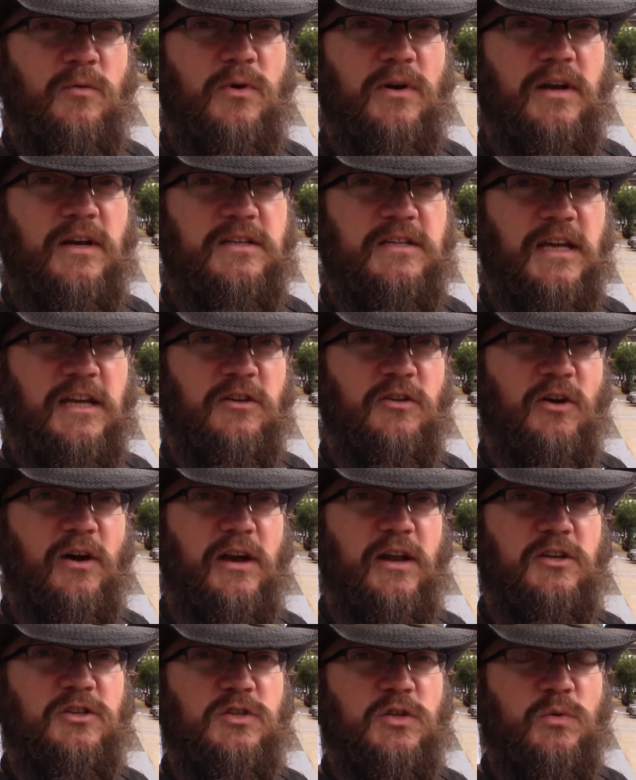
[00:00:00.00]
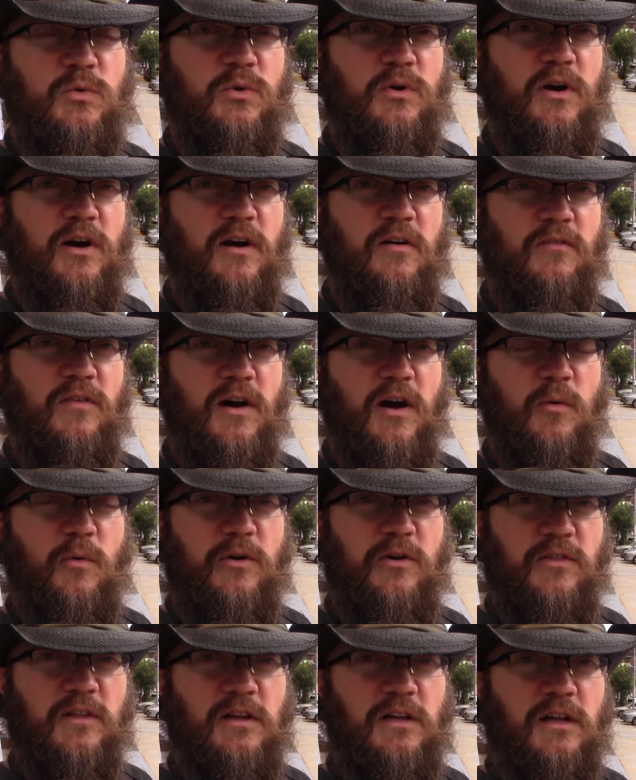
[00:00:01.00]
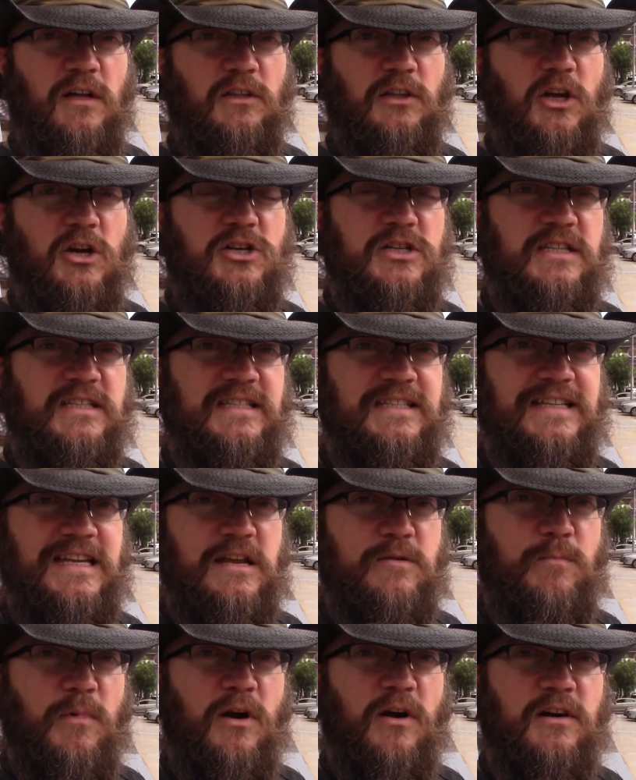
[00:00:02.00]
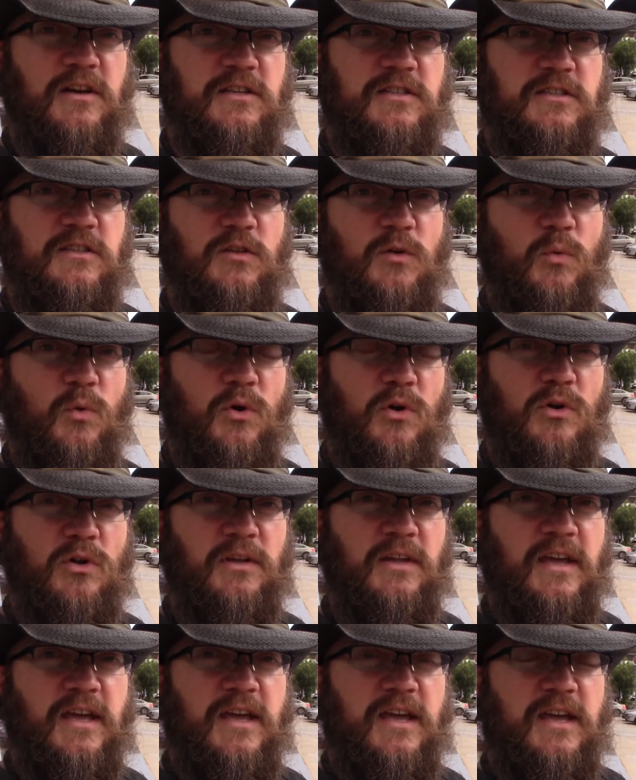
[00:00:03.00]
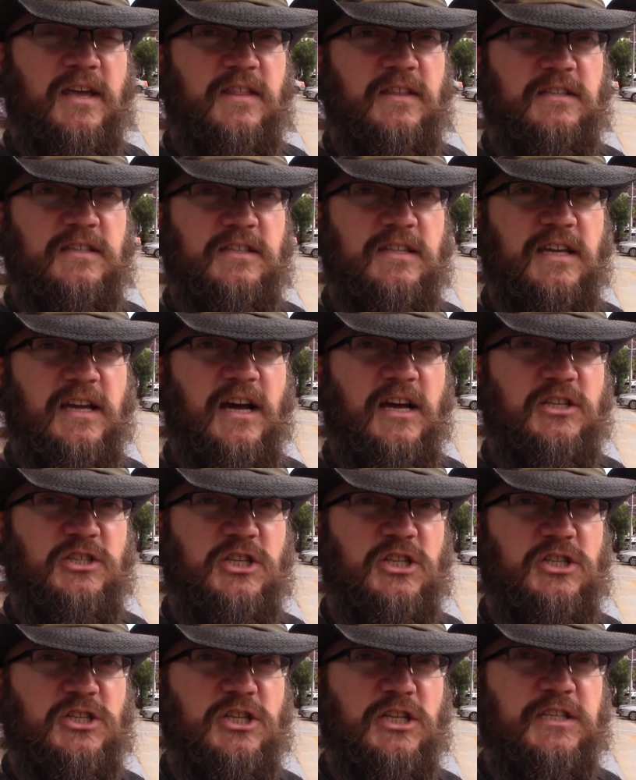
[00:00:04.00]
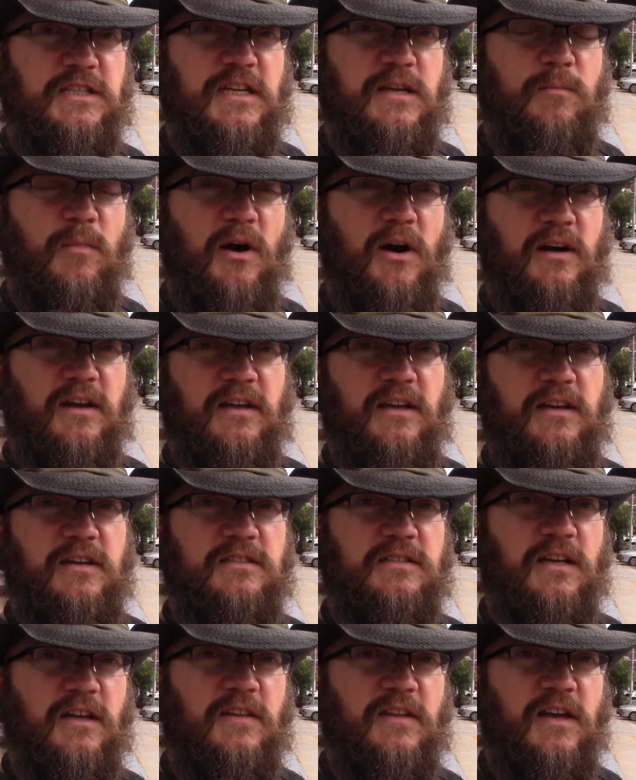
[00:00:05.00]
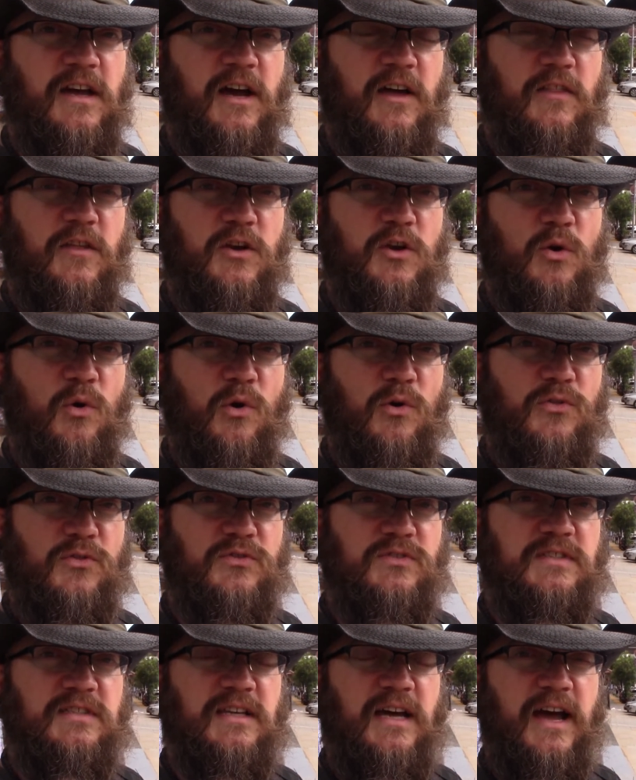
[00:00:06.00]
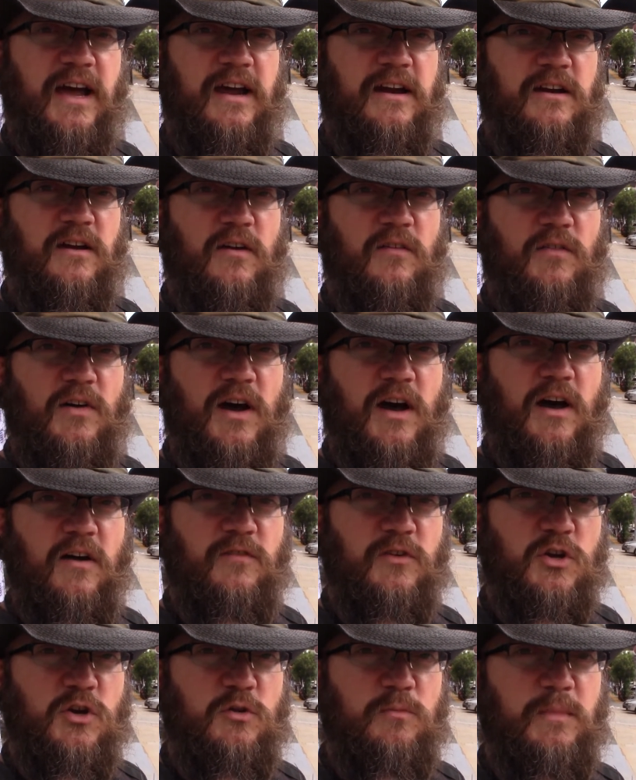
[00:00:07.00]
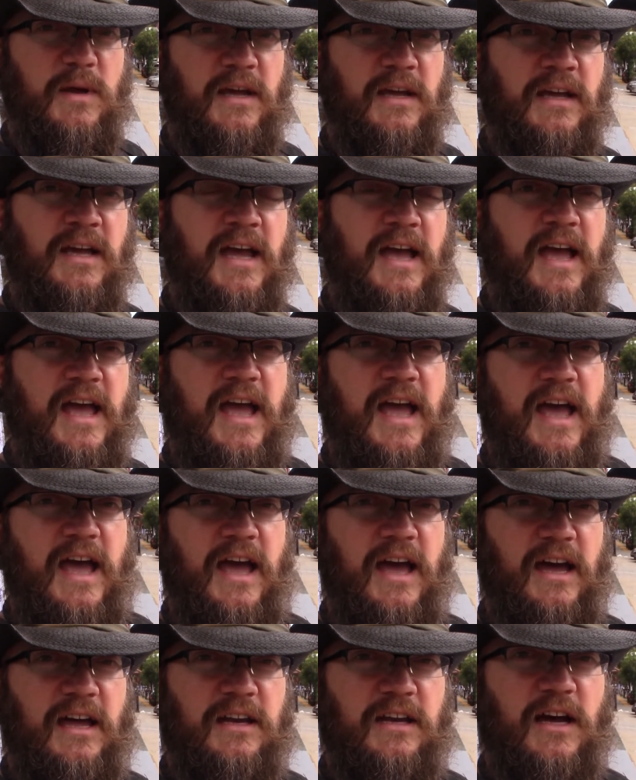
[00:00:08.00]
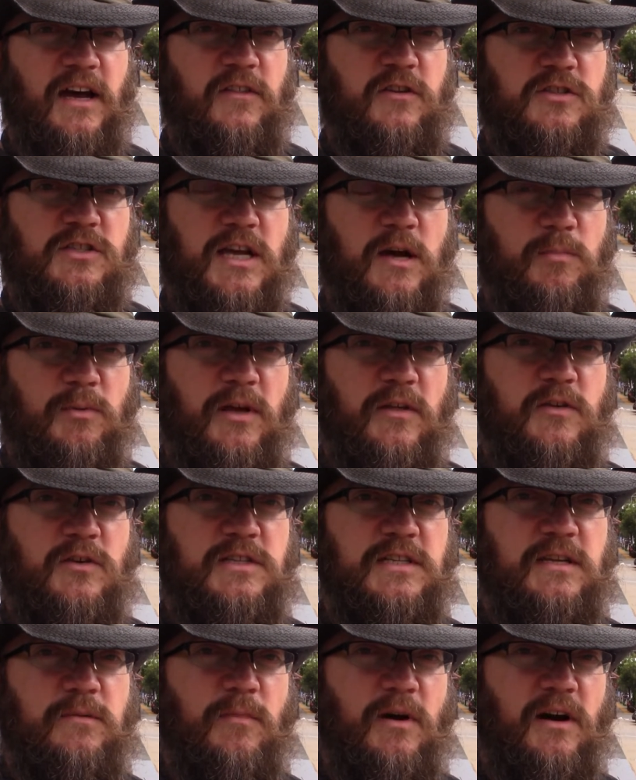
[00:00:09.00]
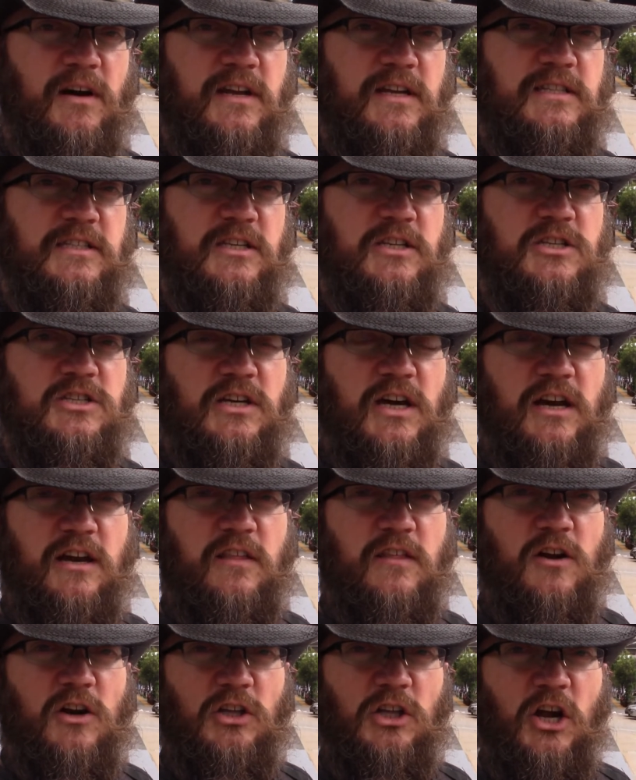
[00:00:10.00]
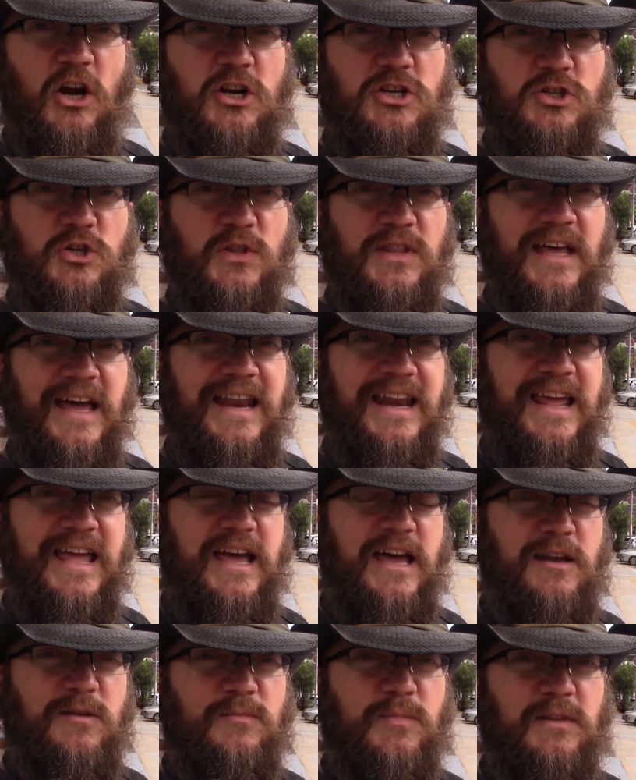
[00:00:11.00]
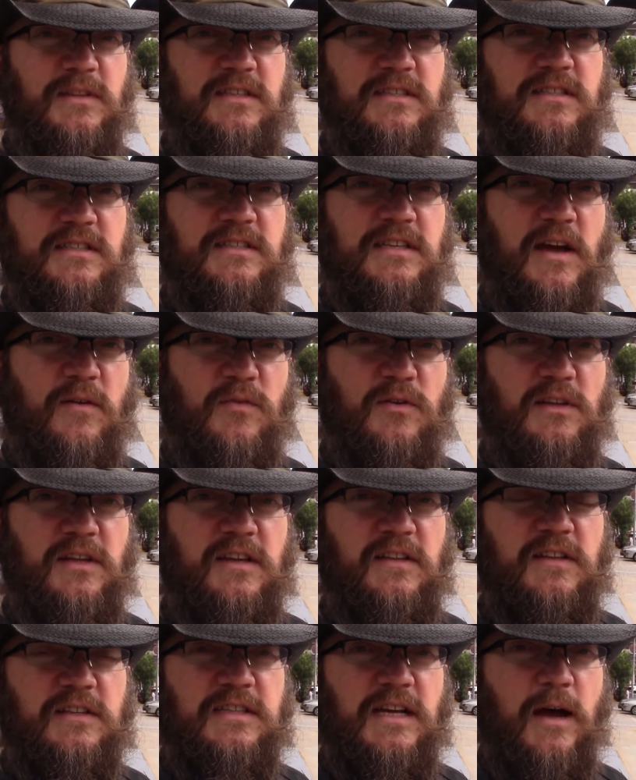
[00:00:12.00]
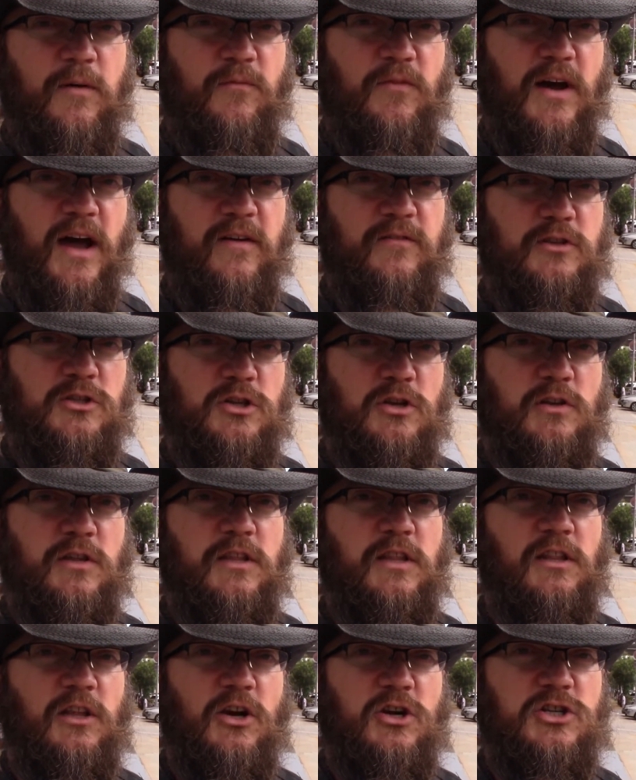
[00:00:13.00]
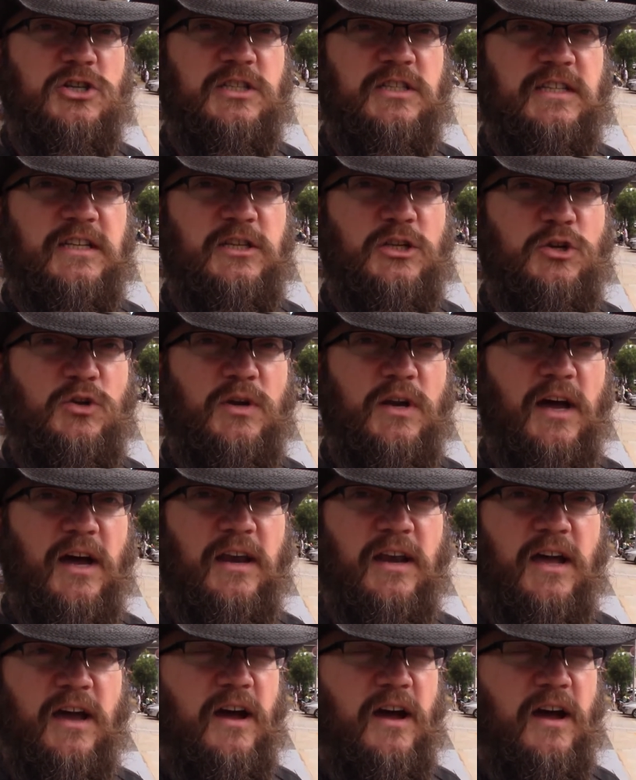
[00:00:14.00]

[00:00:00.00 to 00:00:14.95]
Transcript: We're going to take you on a tour of one of the largest tea markets in the world. This is the Jinshi Tea Market. It's on the north side of Kunming. And there's a couple other tea markets in China that are larger than it, but this is definitely in the top 5 and certainly the largest in Yunnan.